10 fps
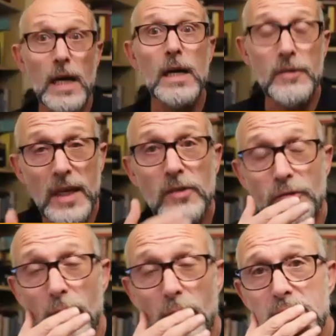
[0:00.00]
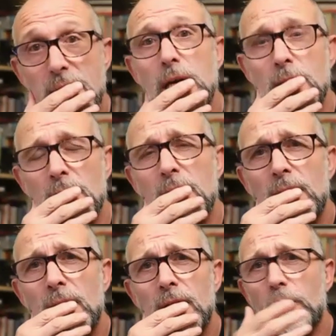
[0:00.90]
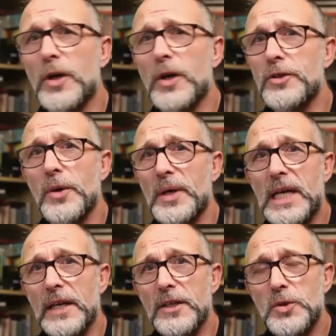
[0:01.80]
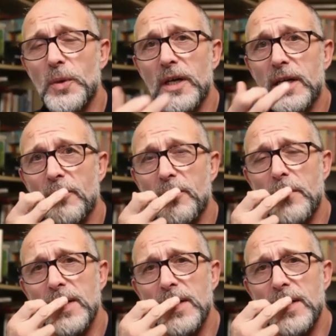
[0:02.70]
that's right. Yeah, because we couldn't do any clinch work. I remember.